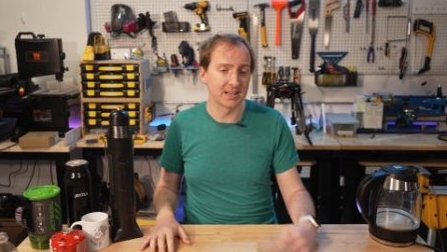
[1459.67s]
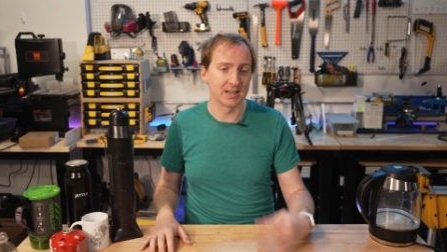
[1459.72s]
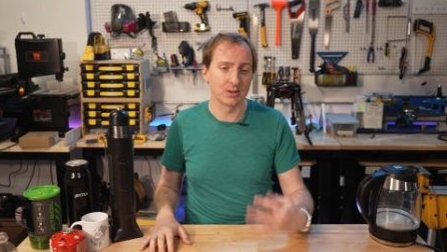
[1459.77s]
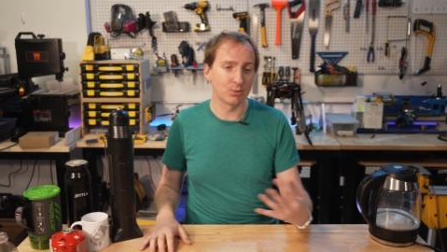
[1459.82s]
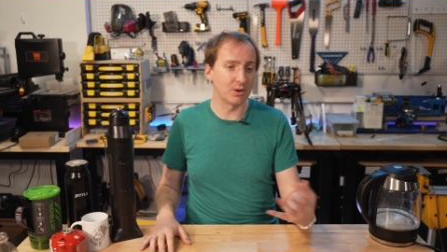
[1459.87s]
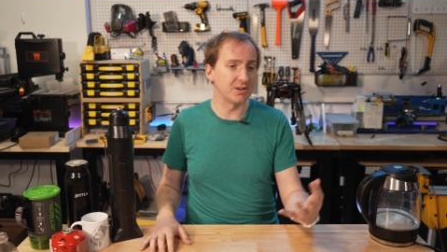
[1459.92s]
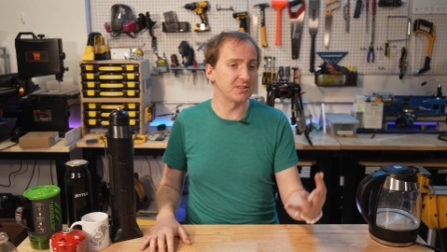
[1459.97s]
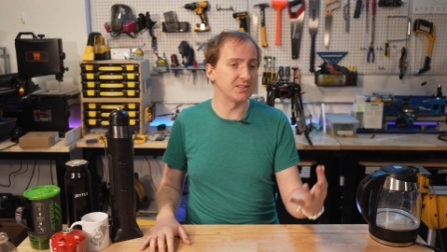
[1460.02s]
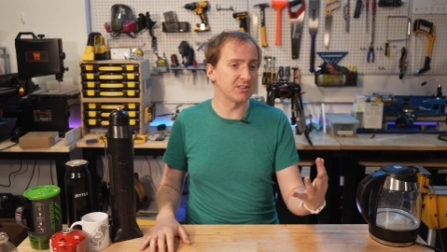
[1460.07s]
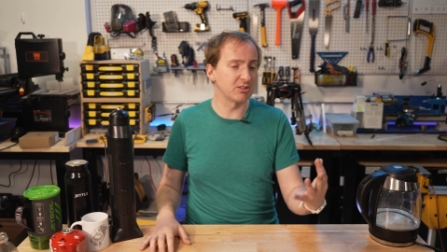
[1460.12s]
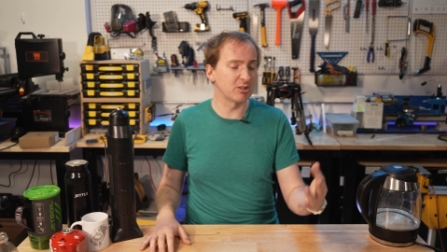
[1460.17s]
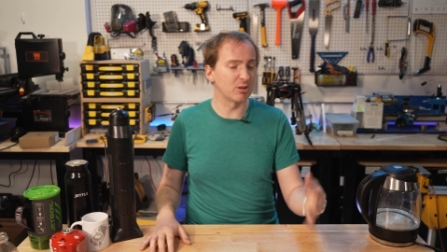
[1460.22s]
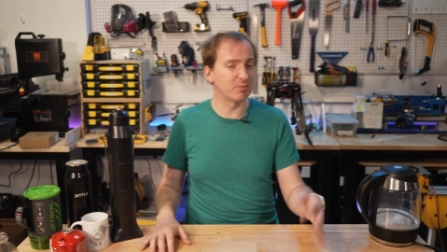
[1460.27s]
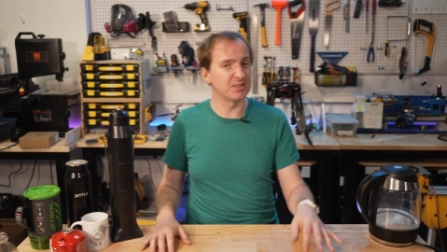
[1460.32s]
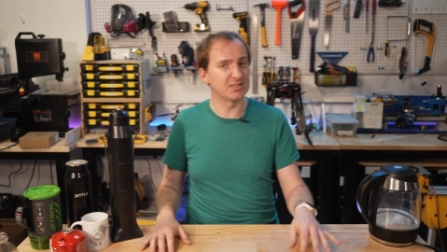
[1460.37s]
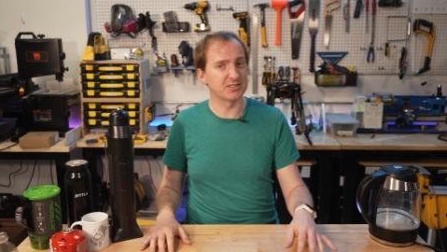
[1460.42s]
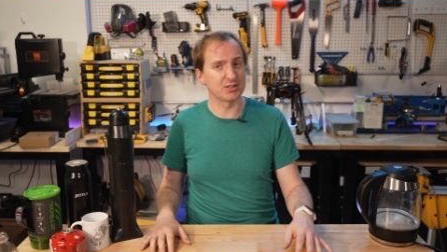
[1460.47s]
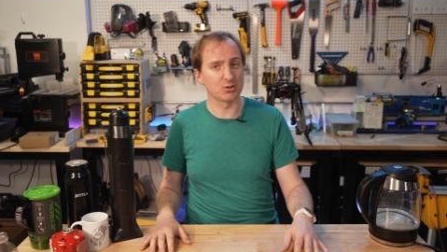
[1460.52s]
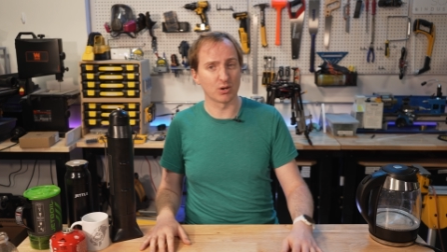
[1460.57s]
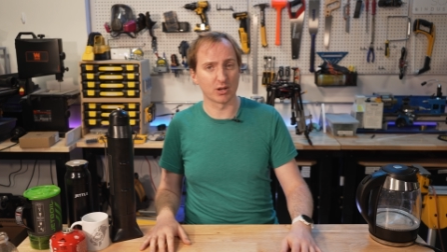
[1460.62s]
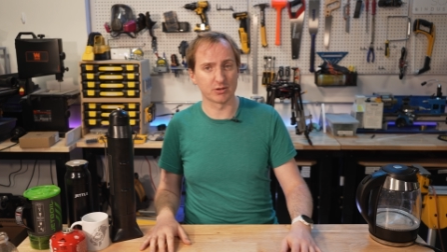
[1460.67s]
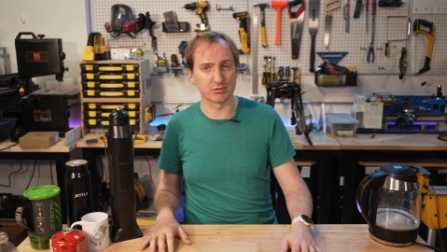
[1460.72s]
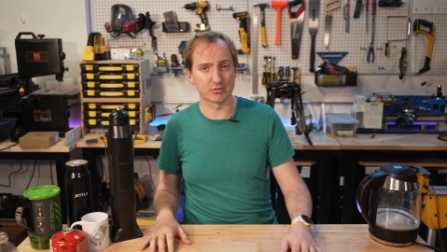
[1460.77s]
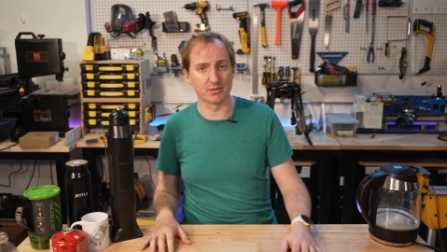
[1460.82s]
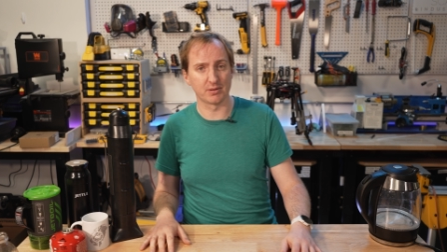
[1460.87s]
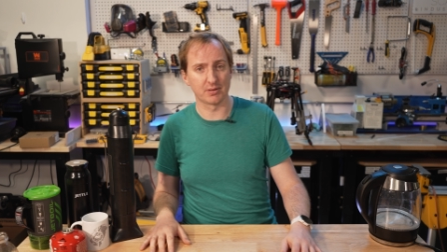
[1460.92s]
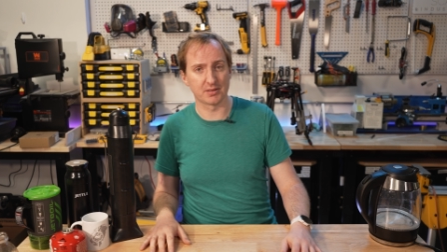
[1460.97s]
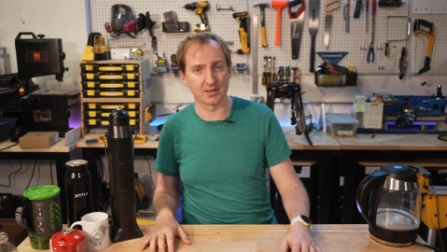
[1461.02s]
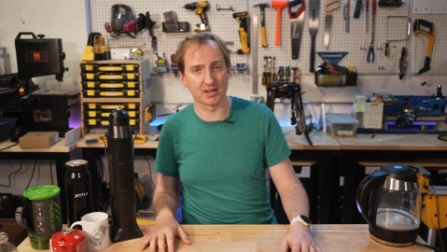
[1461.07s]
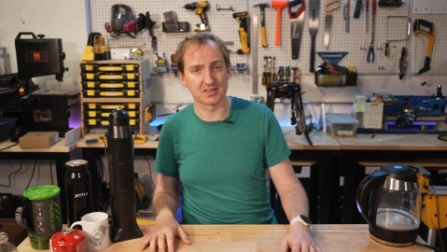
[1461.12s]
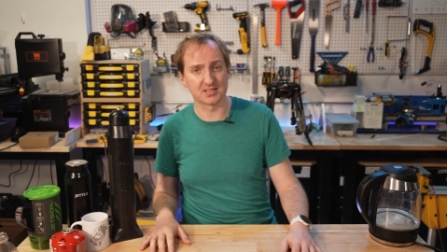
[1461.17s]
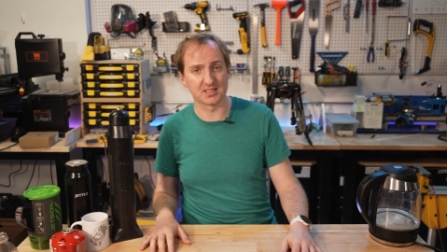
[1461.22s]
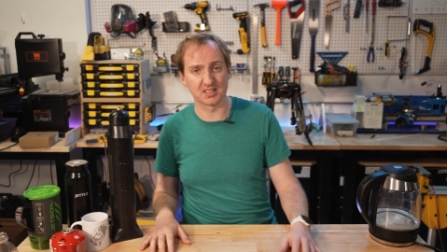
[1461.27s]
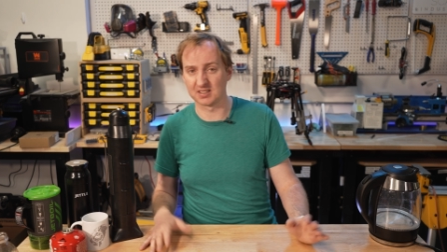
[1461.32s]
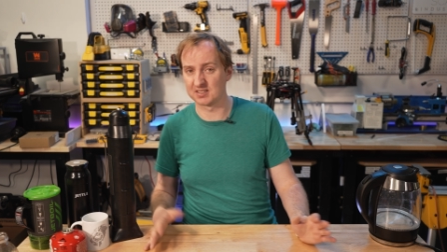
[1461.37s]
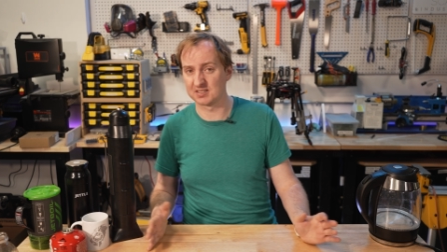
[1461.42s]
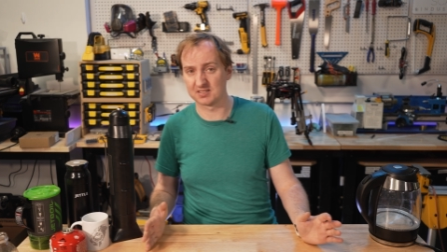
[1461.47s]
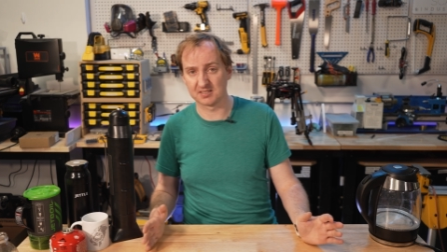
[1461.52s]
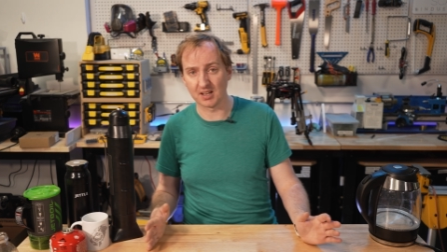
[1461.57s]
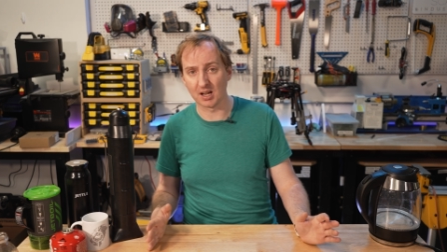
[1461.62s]
whereas in Europe it's 230,
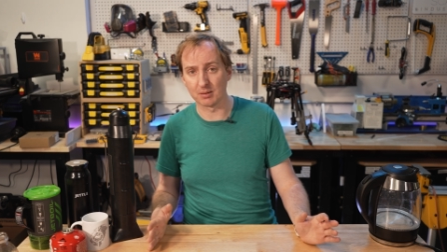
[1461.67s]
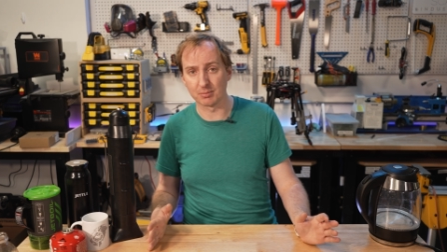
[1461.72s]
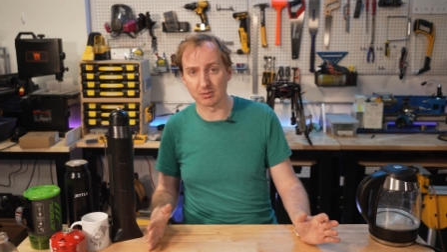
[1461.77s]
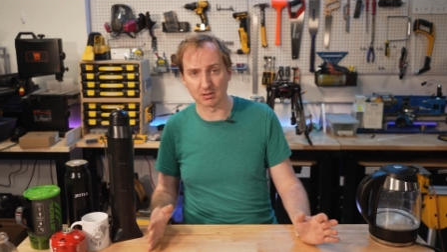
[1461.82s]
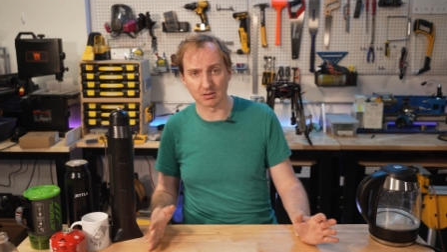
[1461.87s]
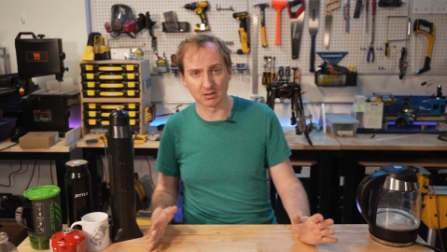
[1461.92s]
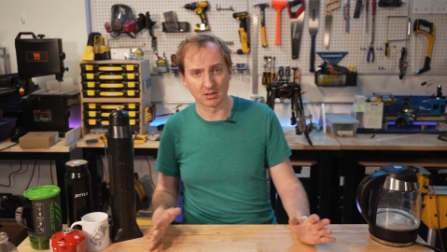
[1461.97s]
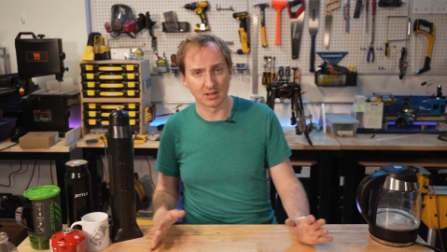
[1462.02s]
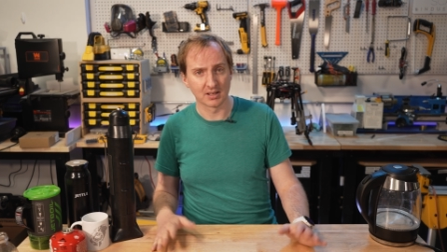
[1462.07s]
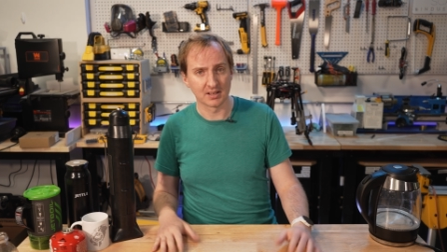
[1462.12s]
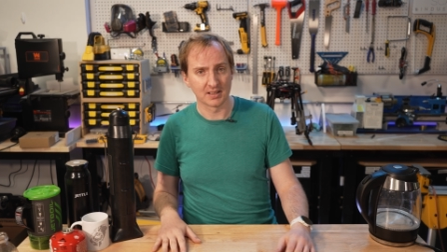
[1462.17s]
it's double.